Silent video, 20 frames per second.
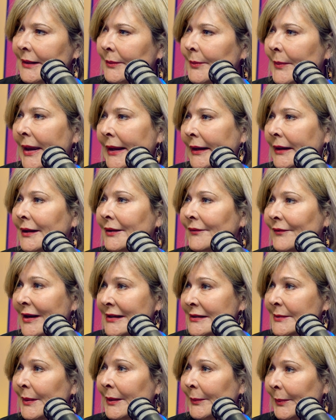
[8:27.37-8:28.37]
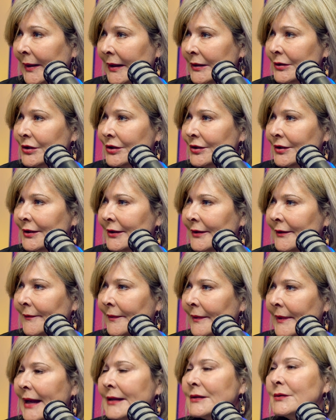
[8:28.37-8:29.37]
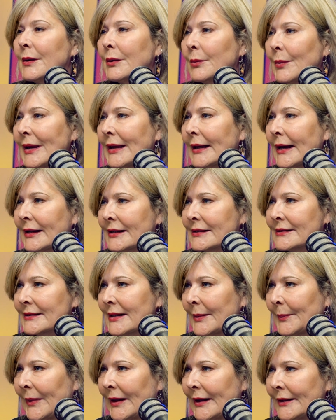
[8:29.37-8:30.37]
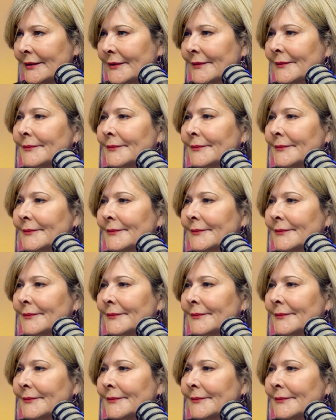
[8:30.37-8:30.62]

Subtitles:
and make an investment pitch, that's when we kind of step in.